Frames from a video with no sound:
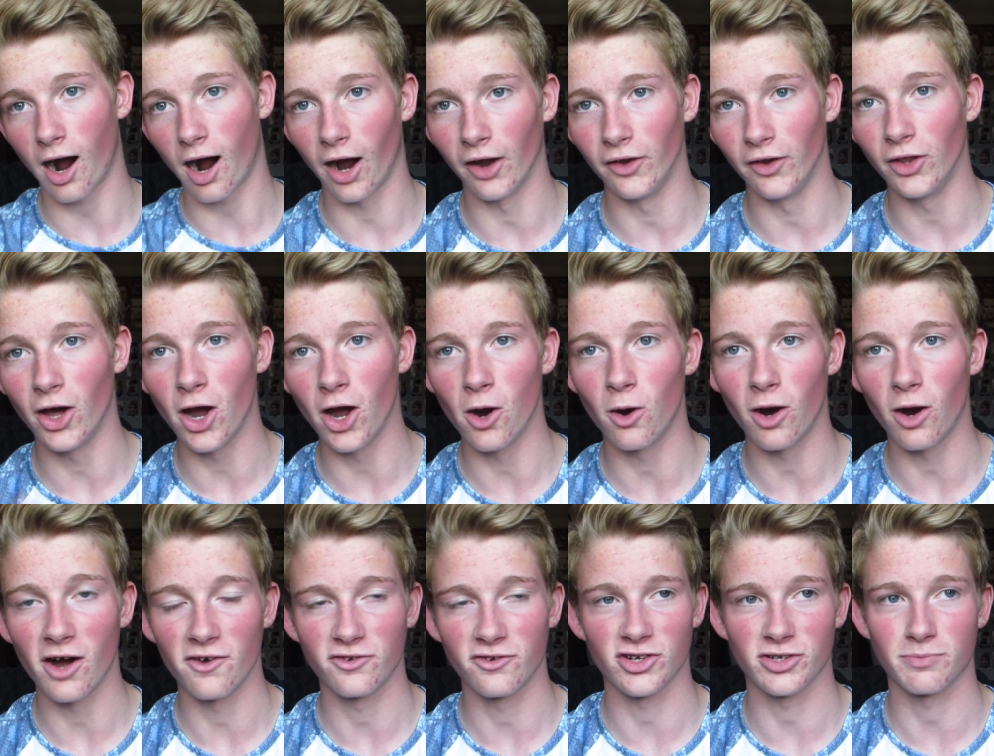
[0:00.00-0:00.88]
I know
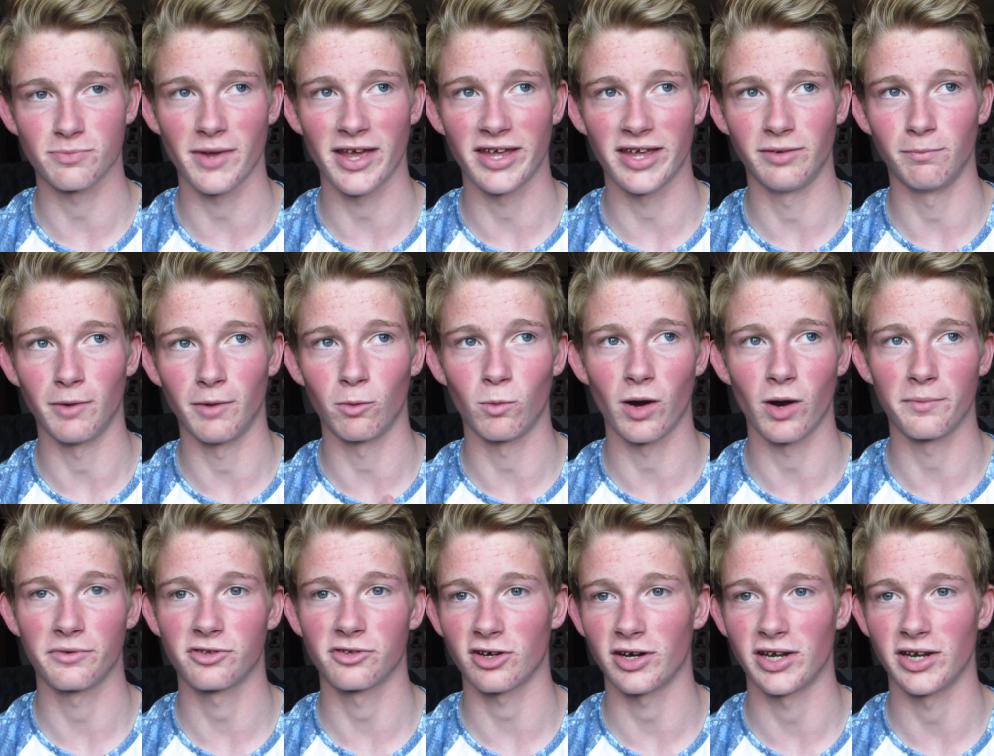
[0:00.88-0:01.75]
I've just made my
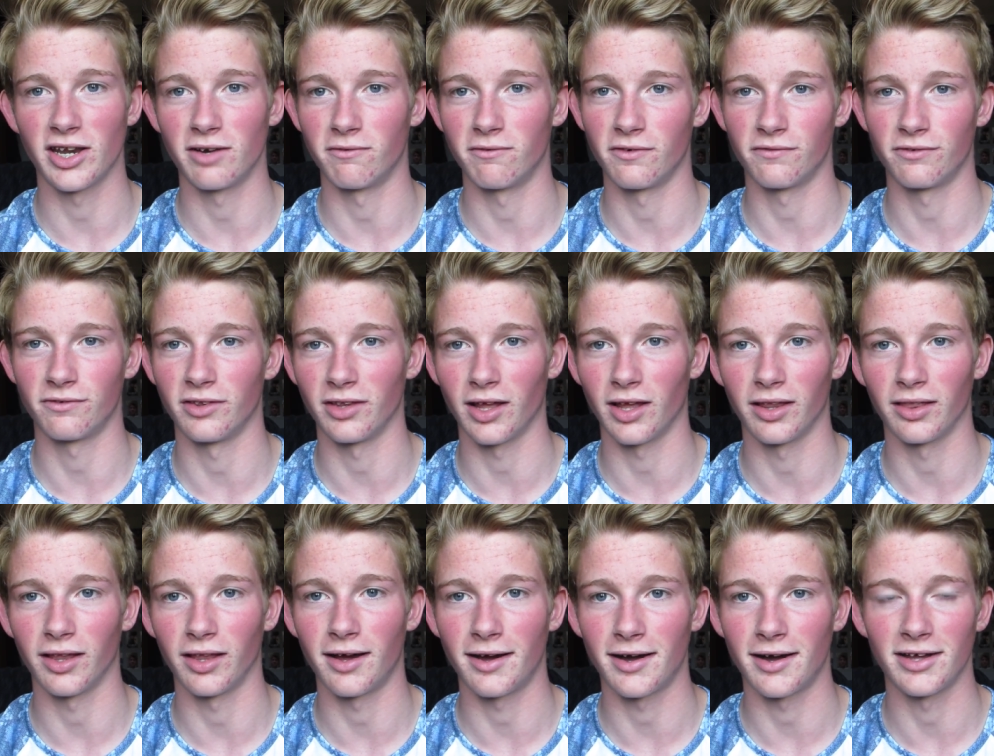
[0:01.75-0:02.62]
website and everything like
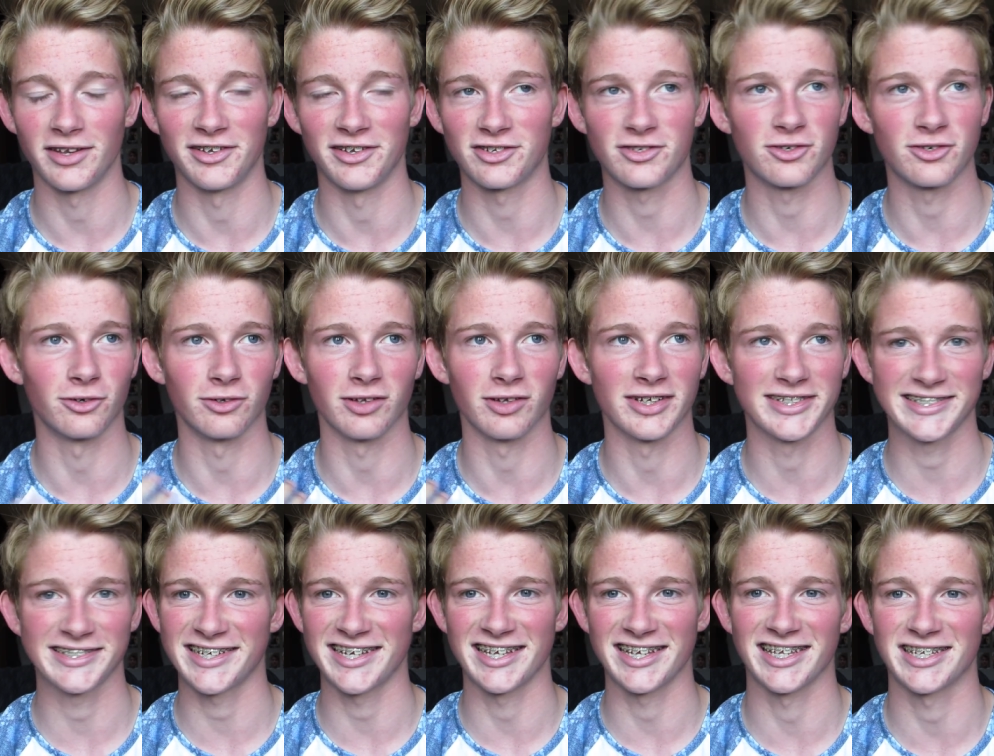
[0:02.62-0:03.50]
that and it's got like
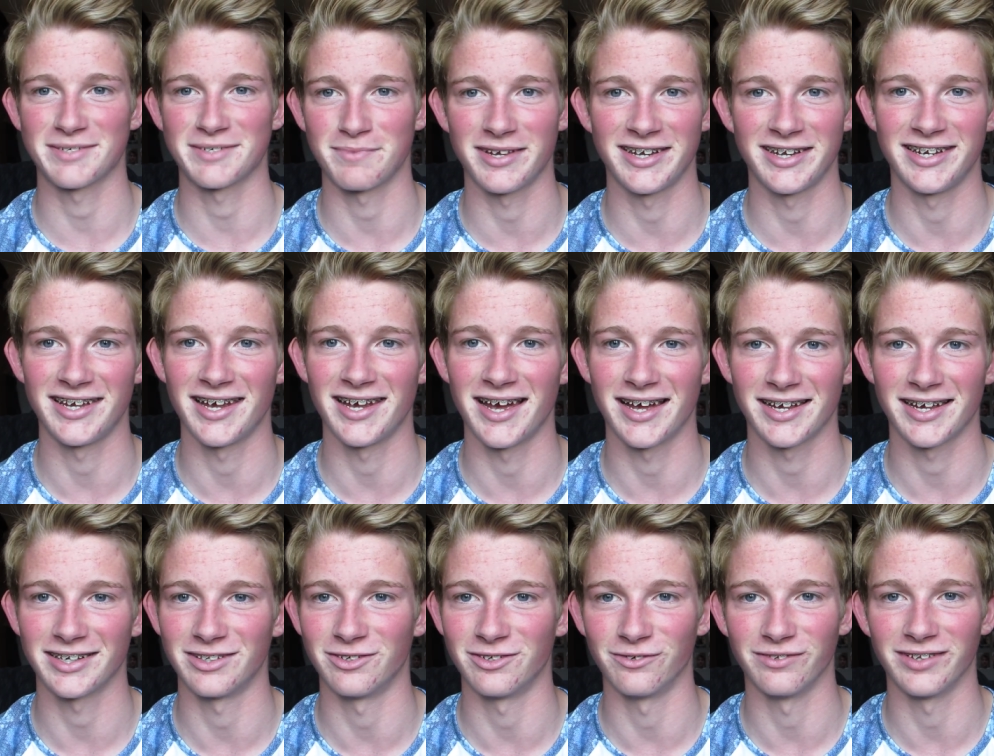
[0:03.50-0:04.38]
TLS
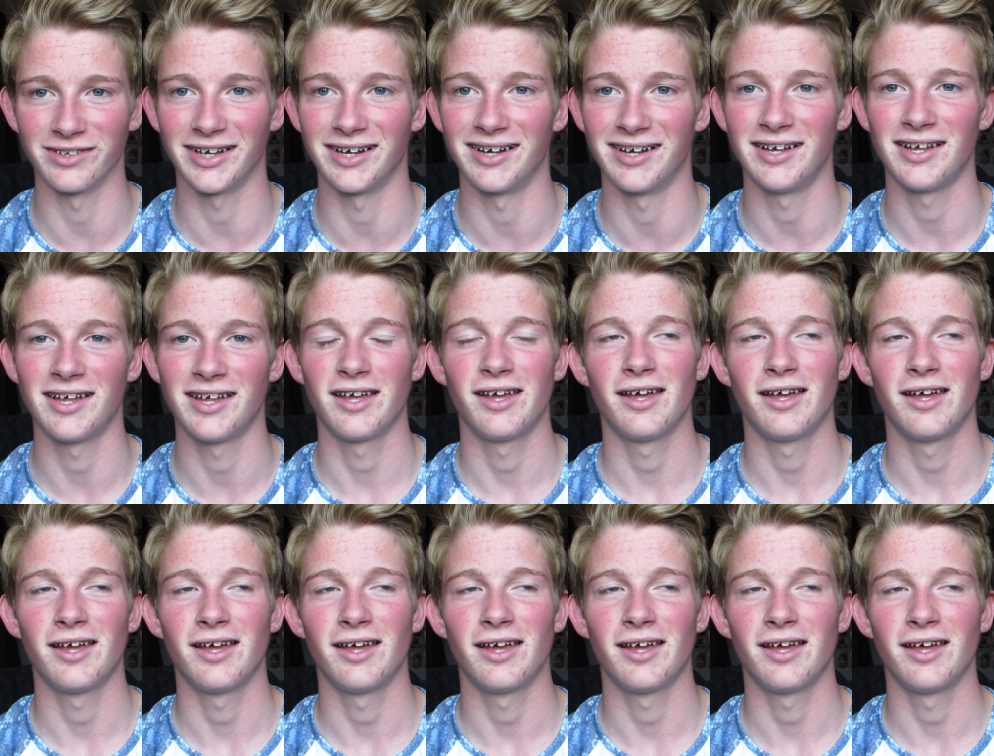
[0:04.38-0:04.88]
Maniac and all that.